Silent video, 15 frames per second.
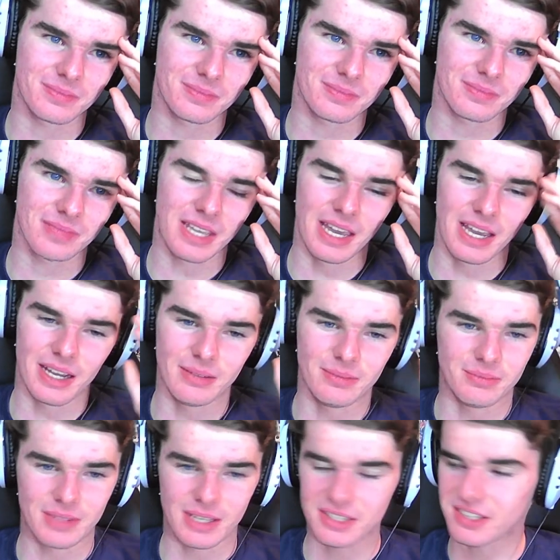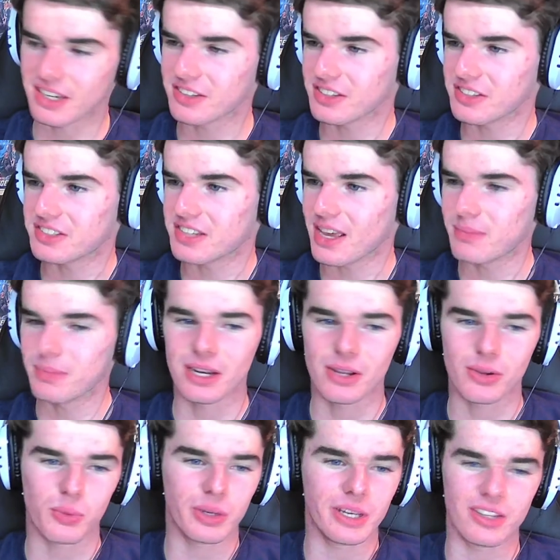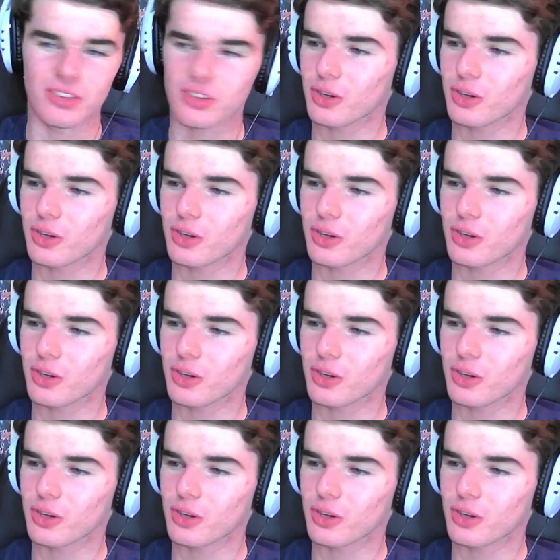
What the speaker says: Yeah, it takes us 10 minutes. It's